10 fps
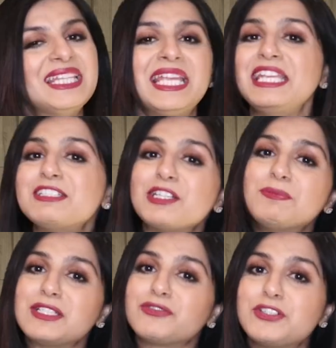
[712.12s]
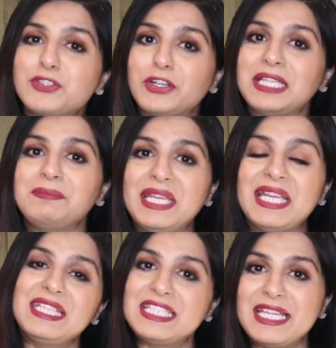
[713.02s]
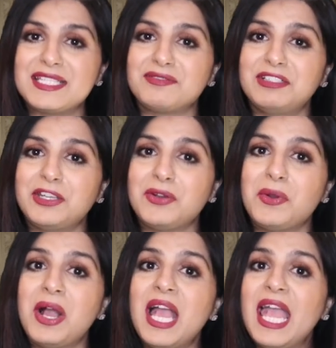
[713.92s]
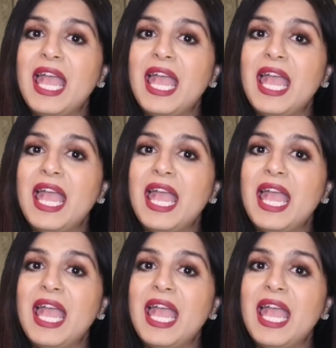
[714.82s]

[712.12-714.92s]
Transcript: Thank you so much for joining me in today's video